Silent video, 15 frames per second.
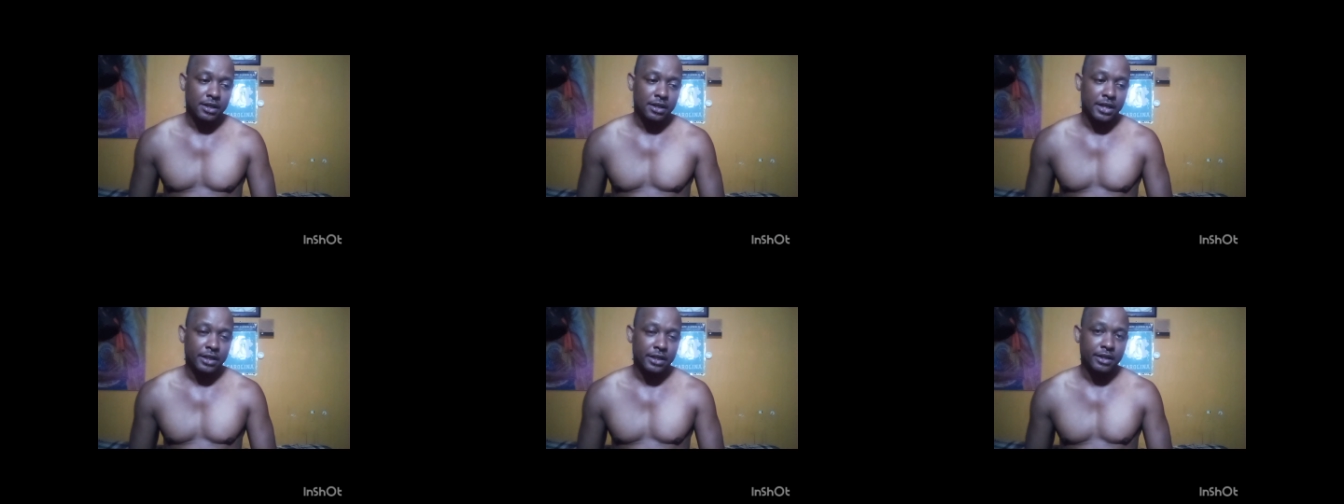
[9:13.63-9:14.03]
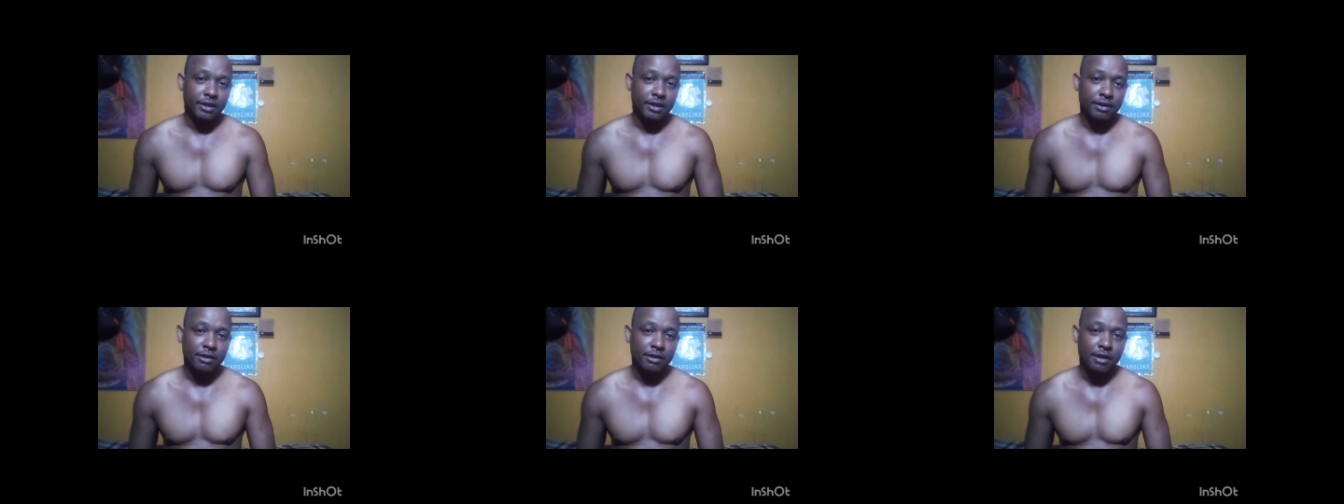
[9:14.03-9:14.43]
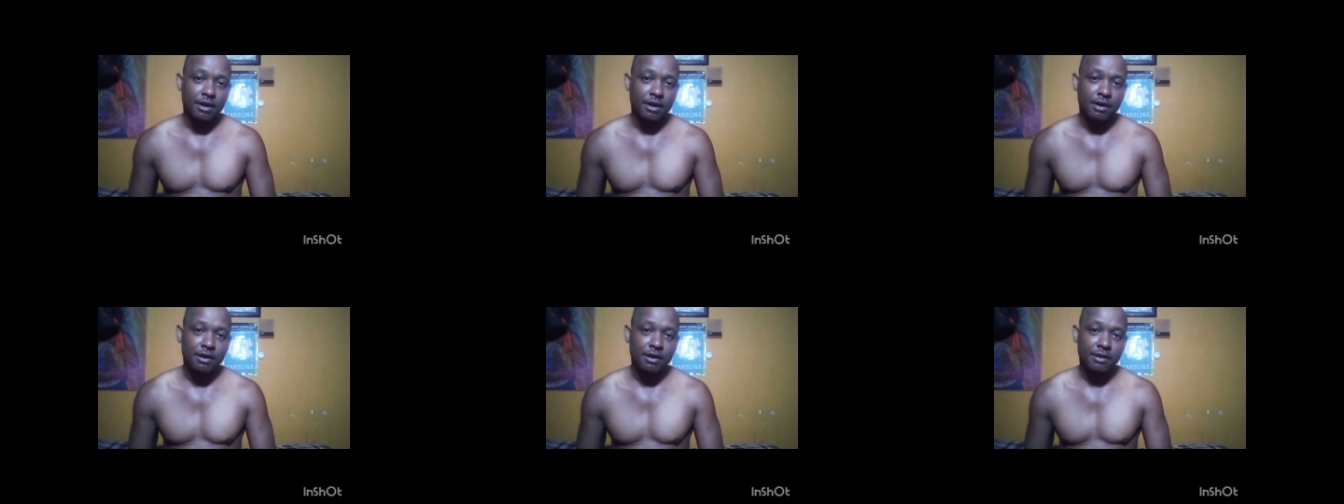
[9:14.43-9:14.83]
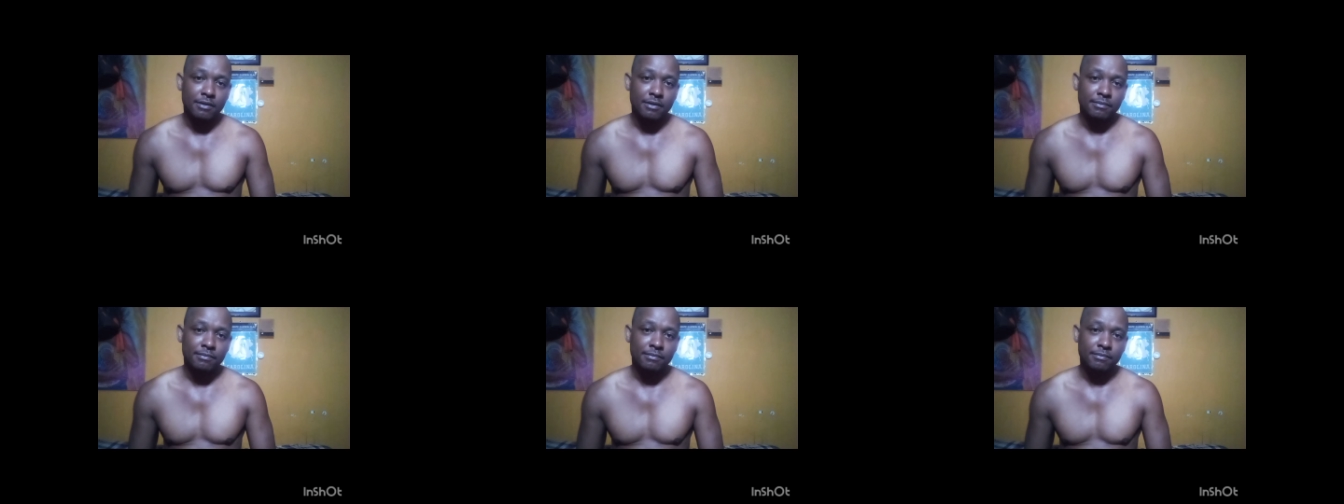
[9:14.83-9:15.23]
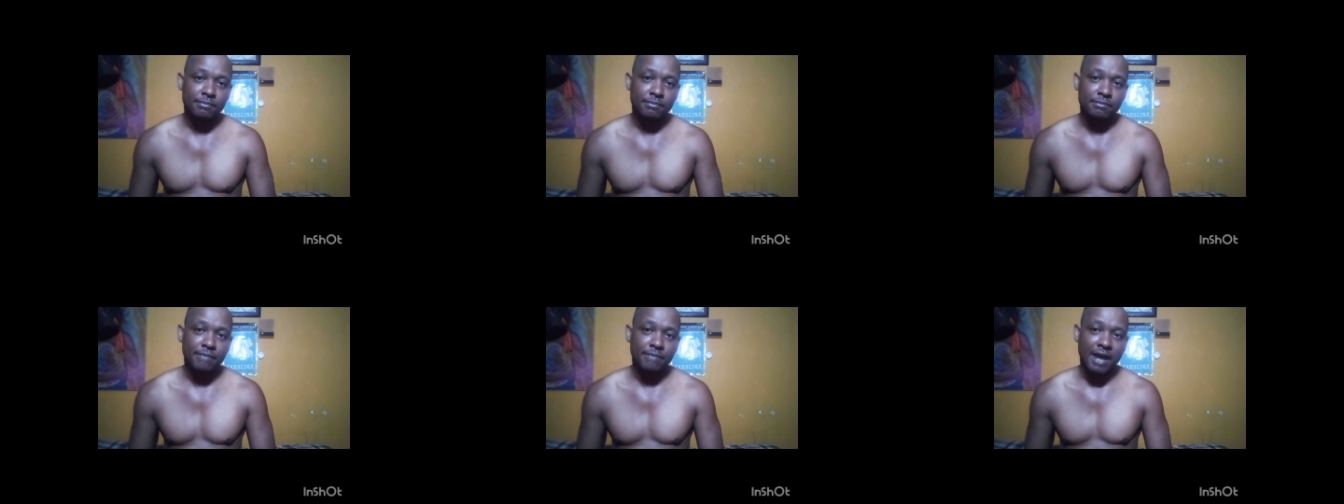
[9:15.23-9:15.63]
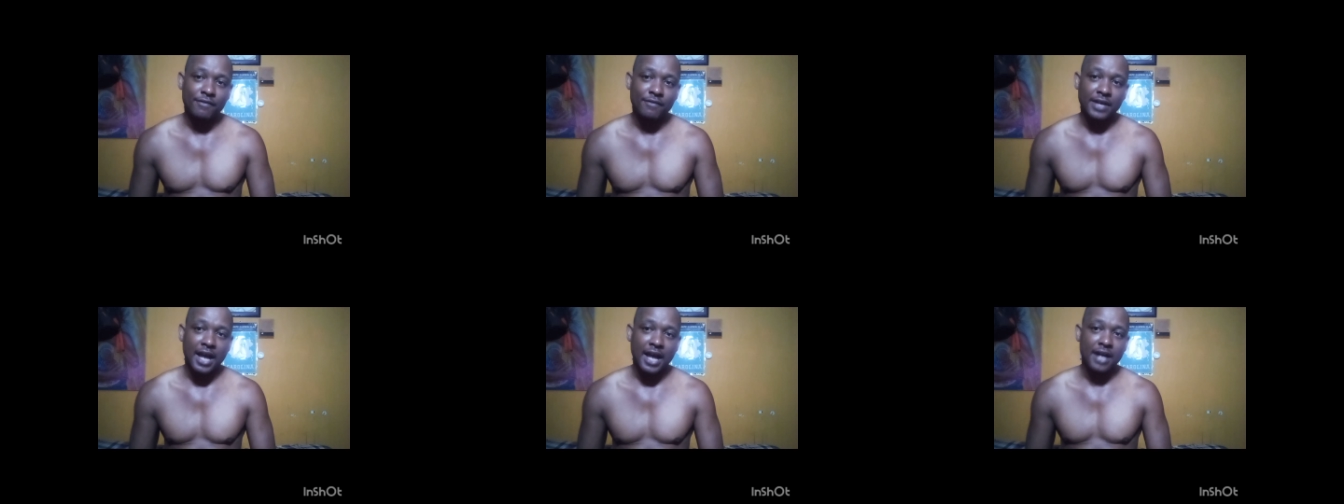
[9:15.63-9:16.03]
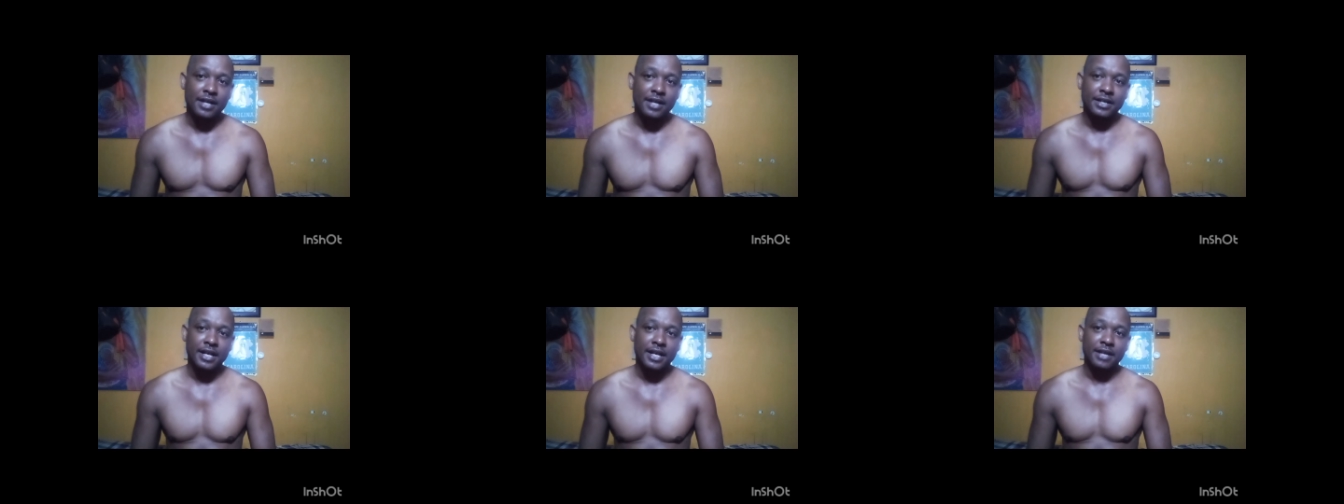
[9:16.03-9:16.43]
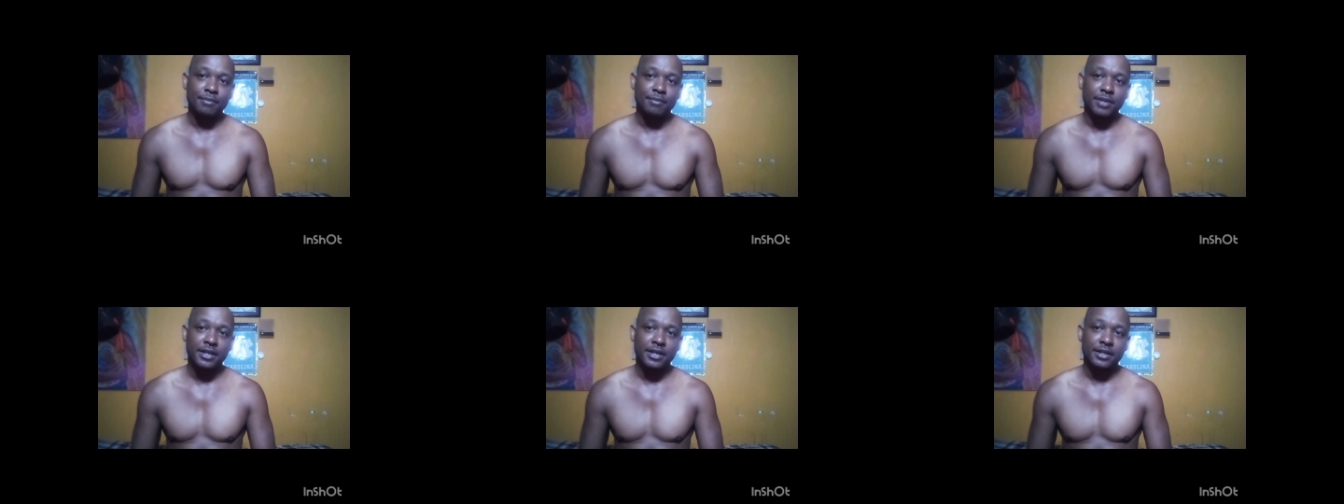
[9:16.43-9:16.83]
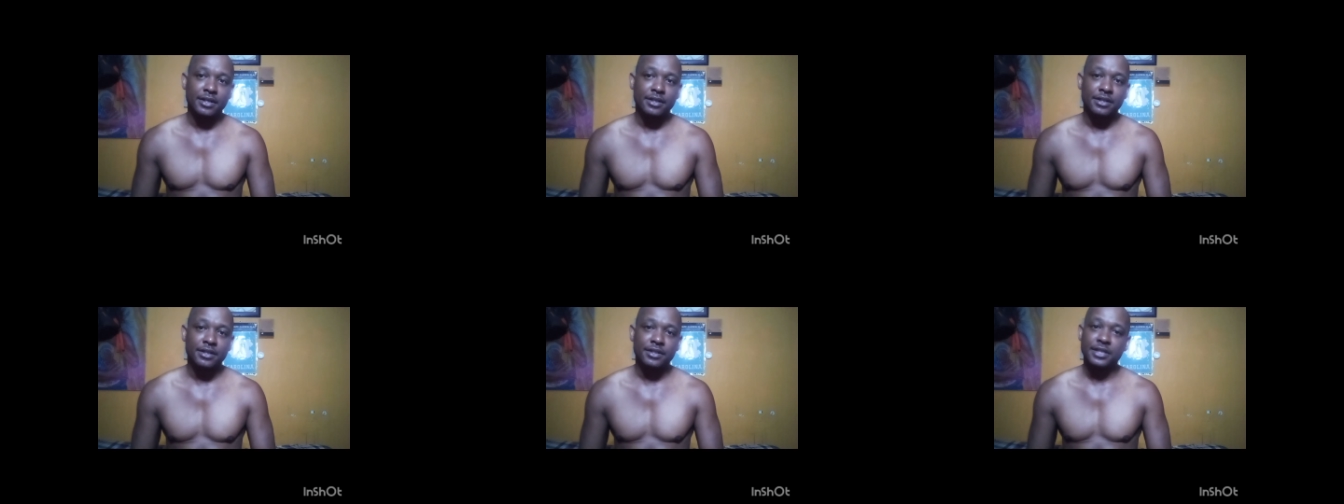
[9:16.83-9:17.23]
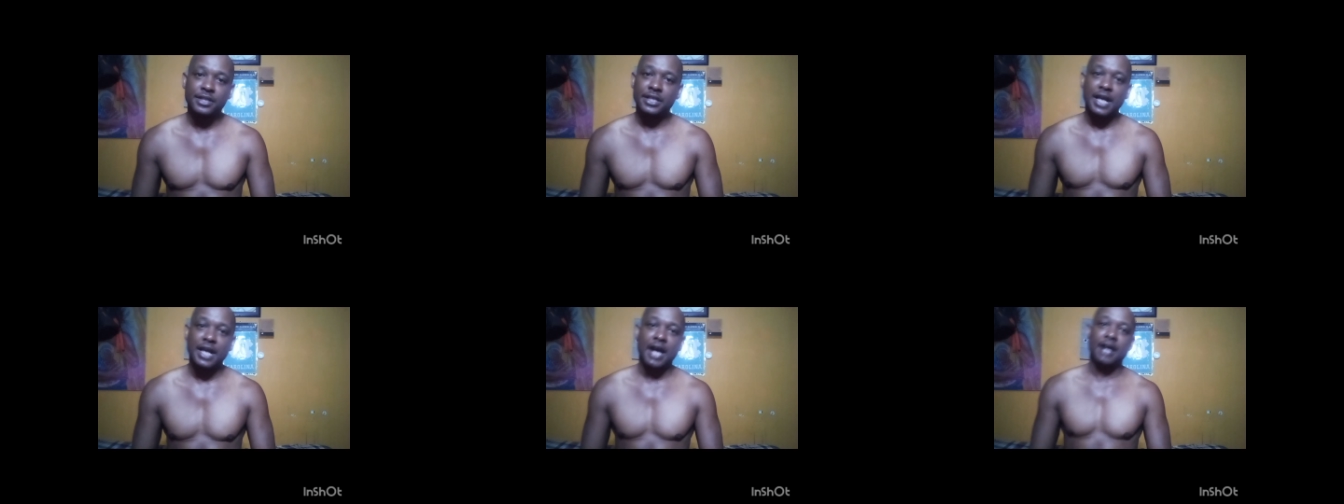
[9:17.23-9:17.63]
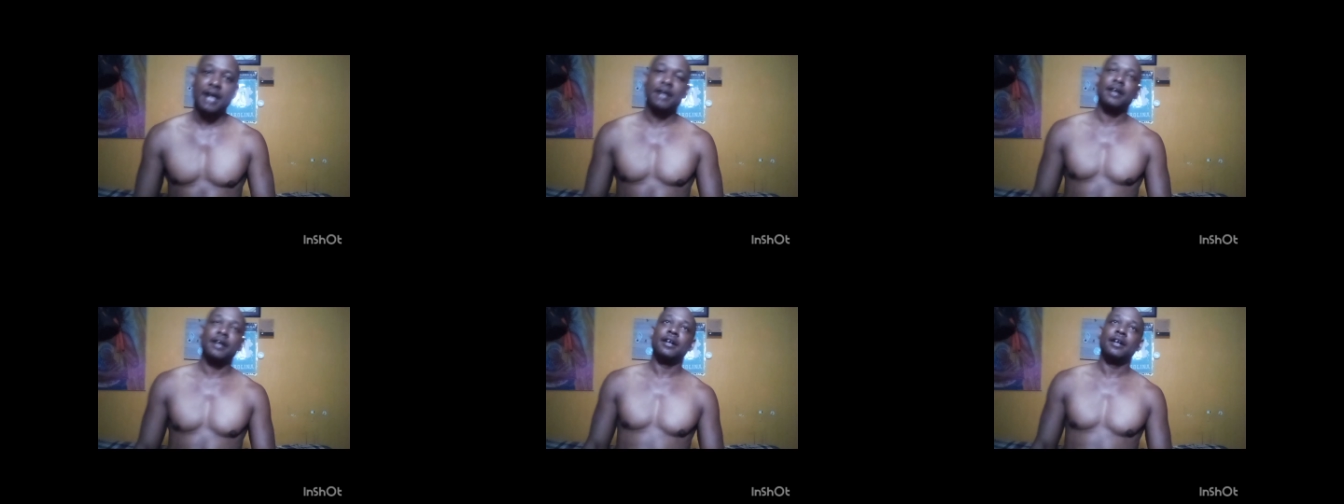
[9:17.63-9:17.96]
that girl, um, I forgot her name, but she got